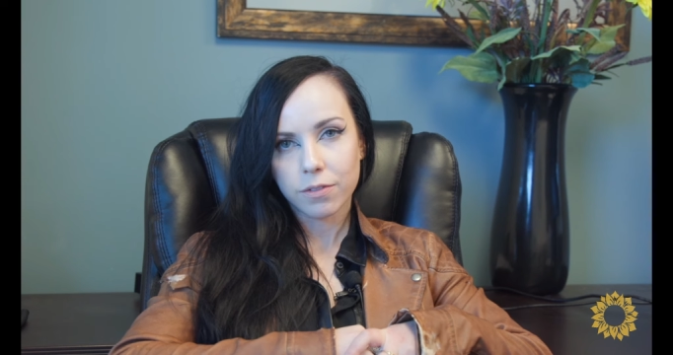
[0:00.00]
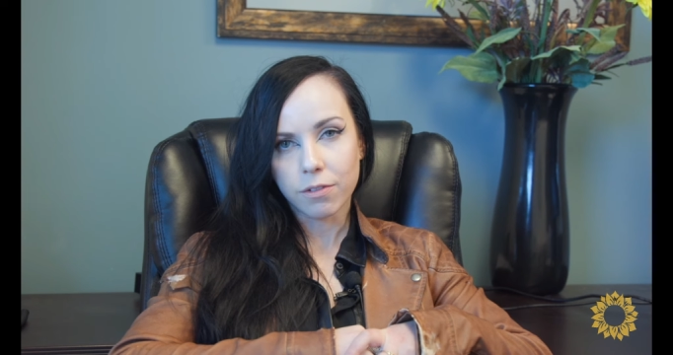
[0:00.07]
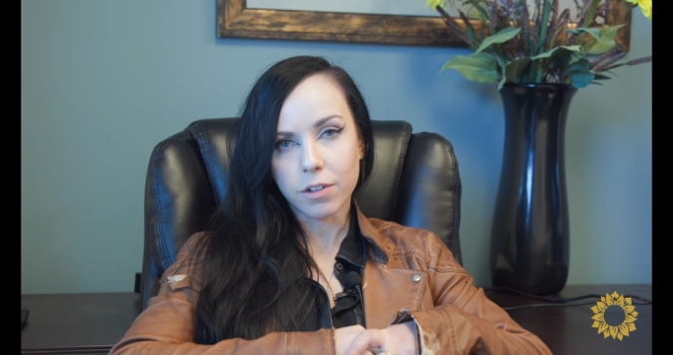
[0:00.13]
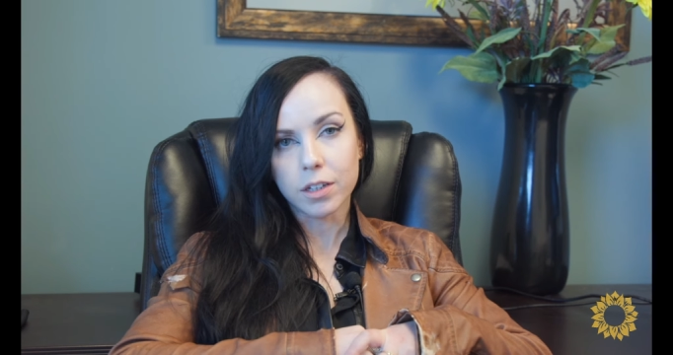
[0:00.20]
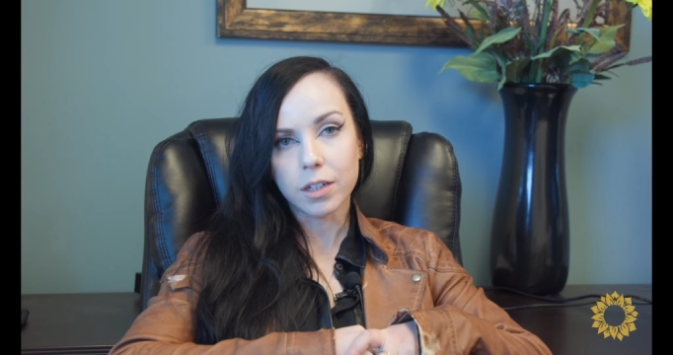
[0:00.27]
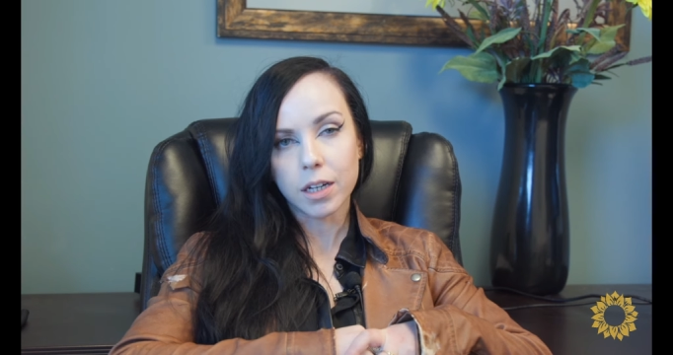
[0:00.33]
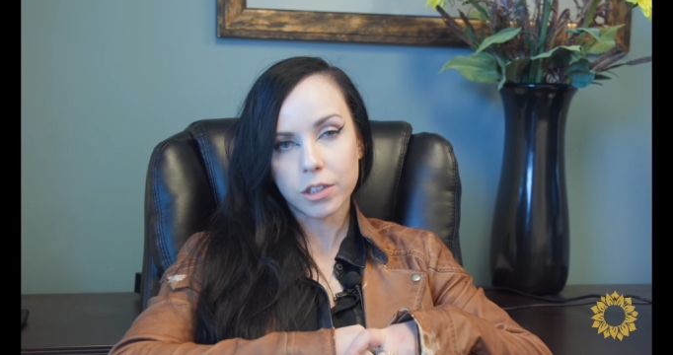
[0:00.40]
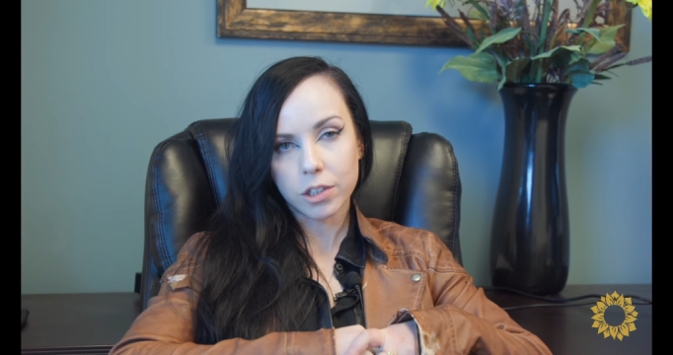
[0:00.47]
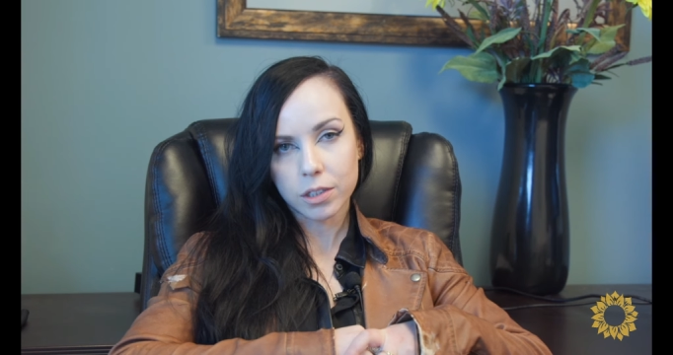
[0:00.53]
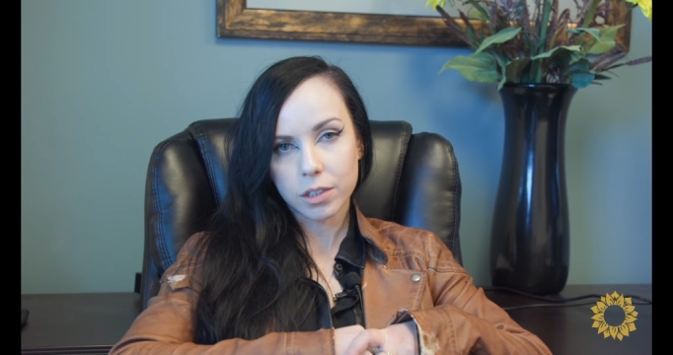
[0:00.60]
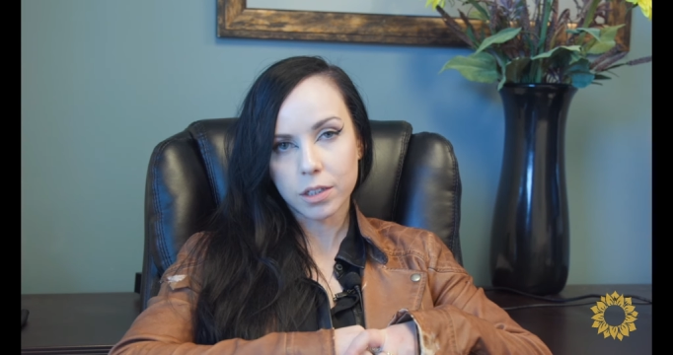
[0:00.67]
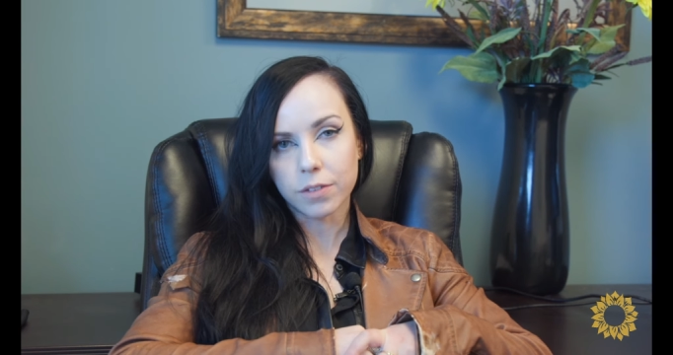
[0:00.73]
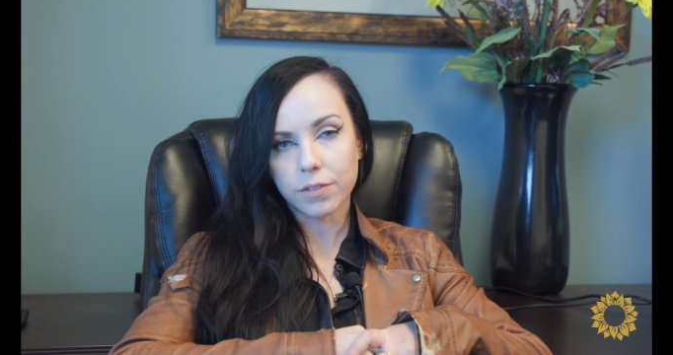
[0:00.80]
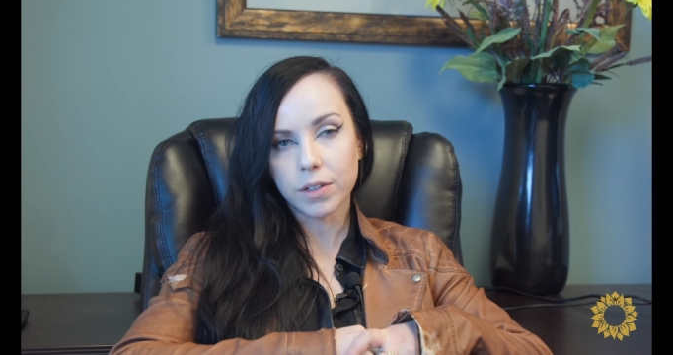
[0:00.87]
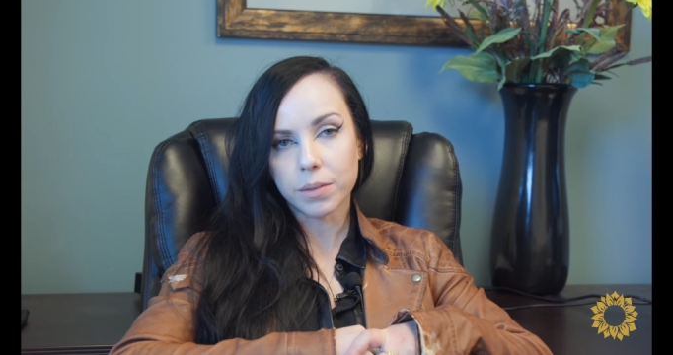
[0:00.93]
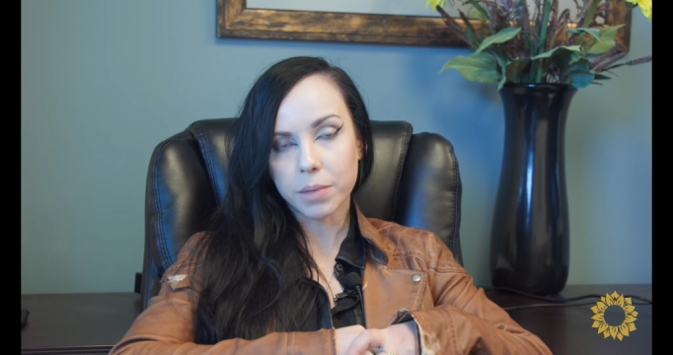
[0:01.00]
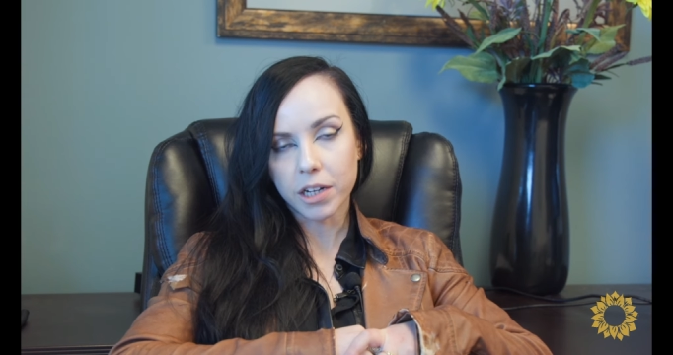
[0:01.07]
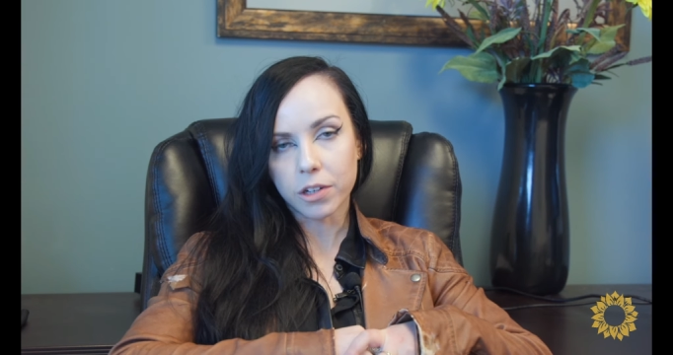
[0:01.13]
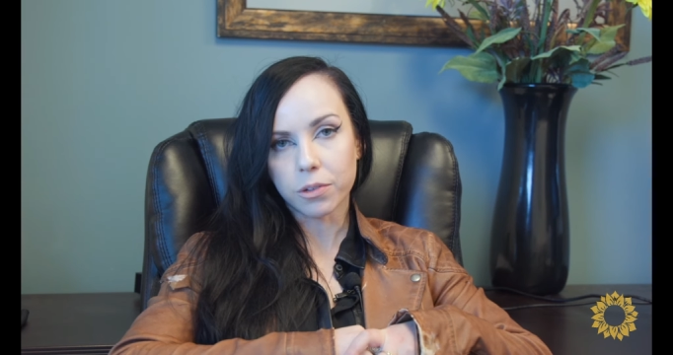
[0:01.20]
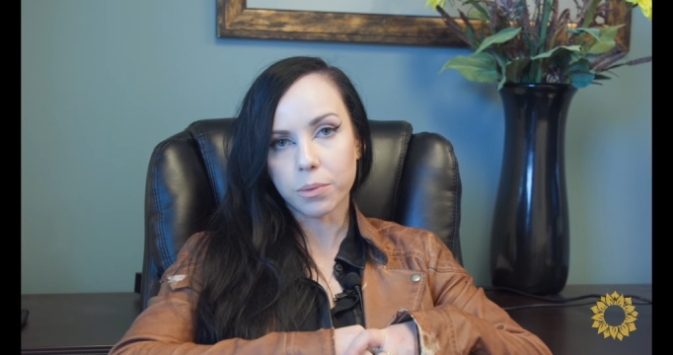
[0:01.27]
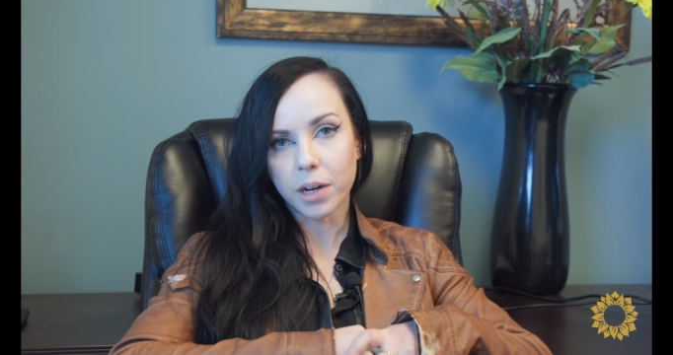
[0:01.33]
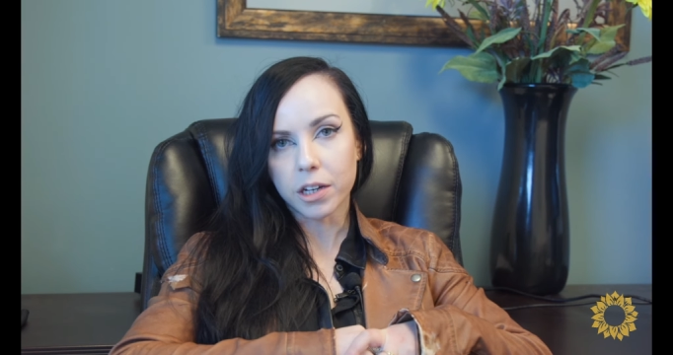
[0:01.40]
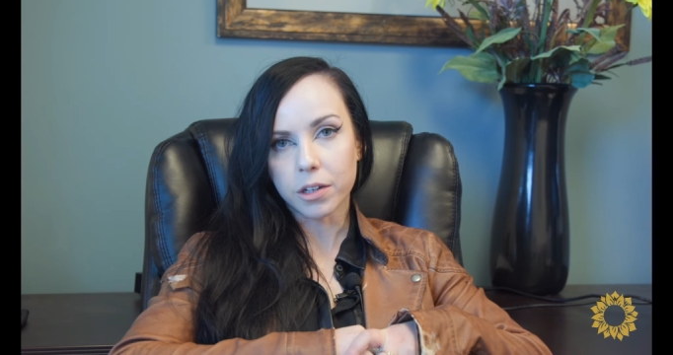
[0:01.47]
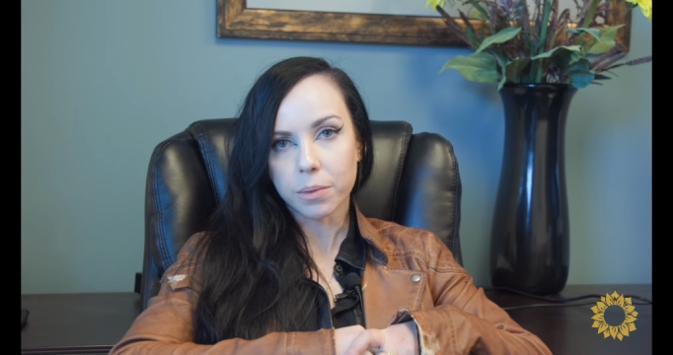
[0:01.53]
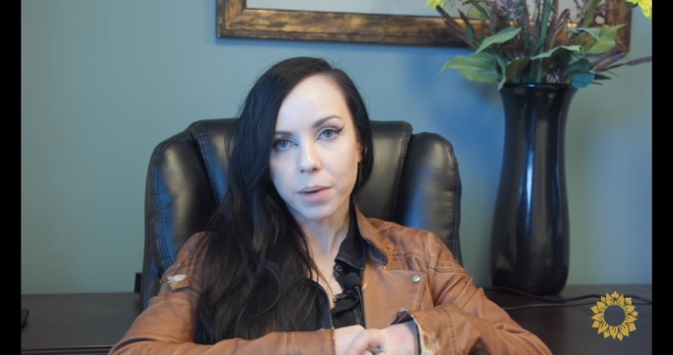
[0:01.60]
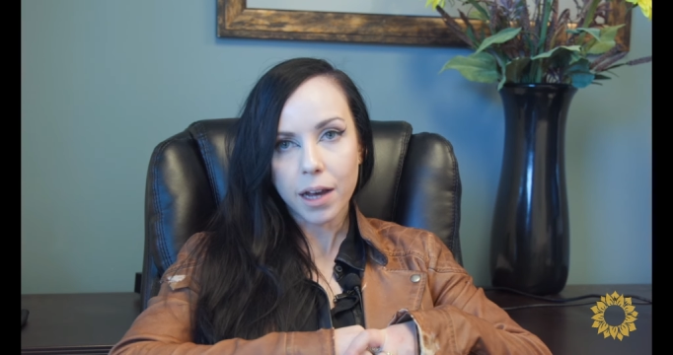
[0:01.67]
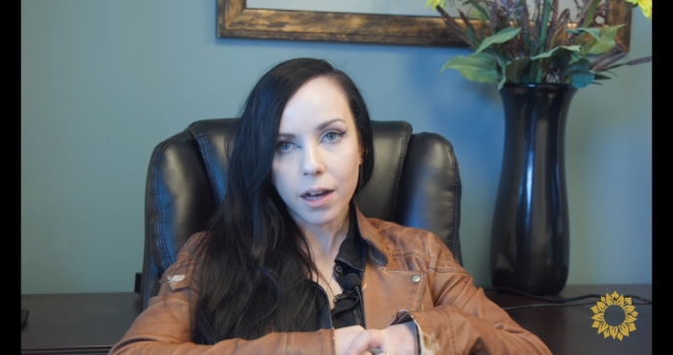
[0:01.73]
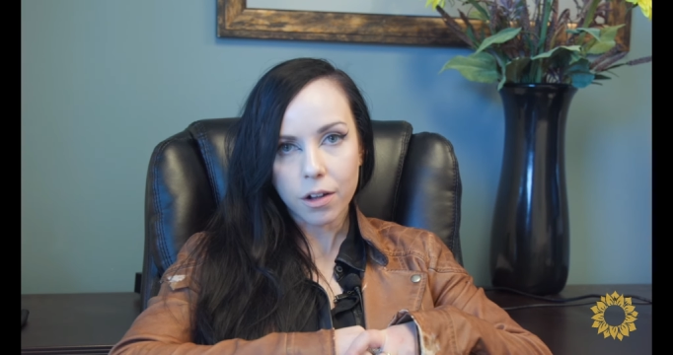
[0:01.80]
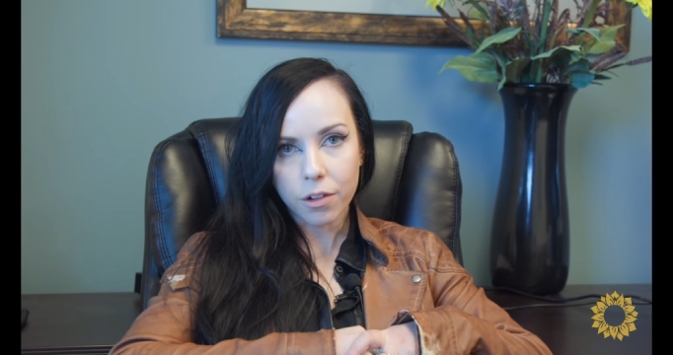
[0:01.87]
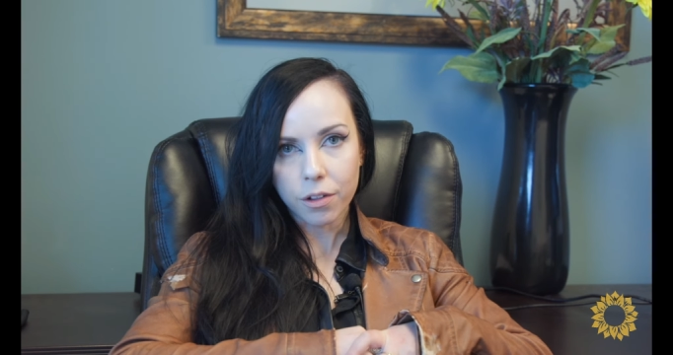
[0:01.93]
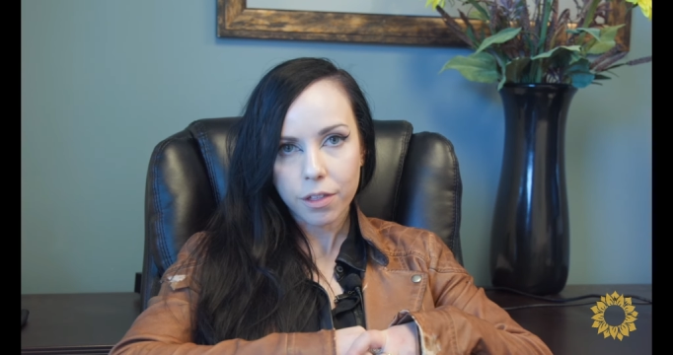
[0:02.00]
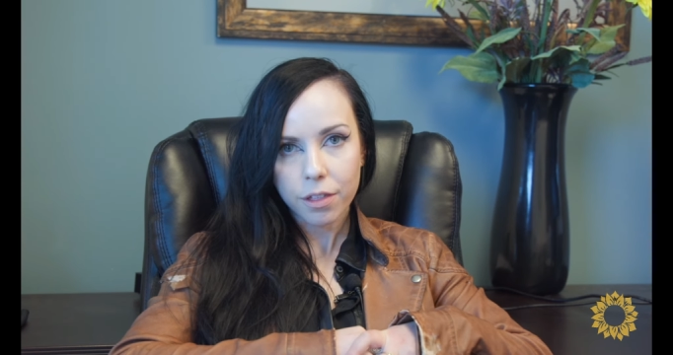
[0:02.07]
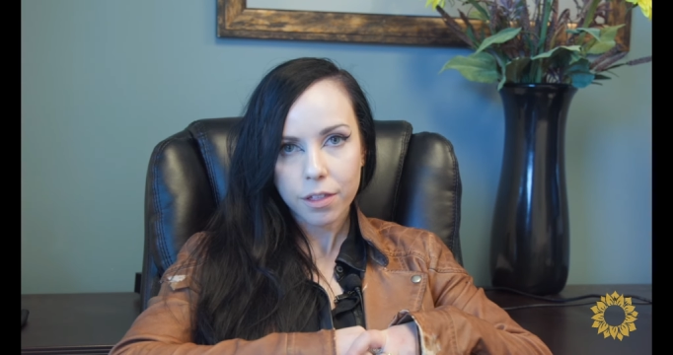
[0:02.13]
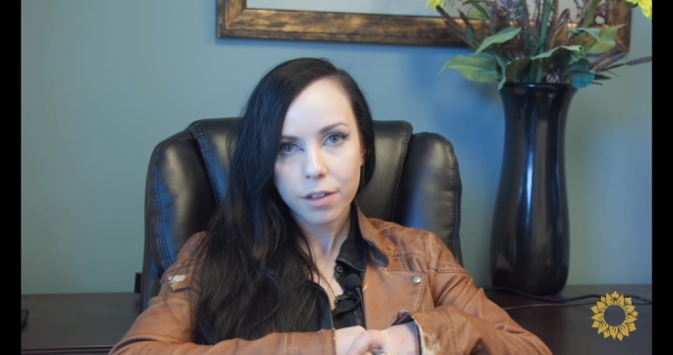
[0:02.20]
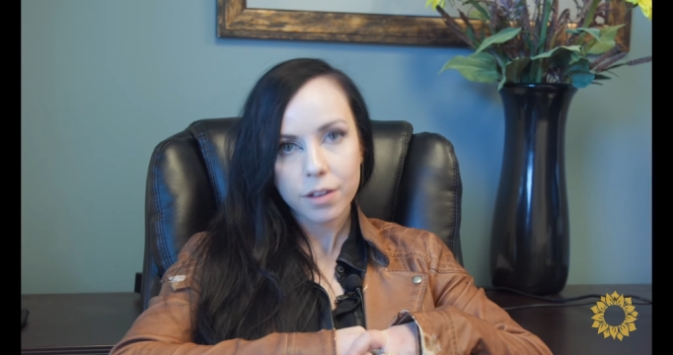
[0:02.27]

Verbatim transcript: for digestive and microbiome health,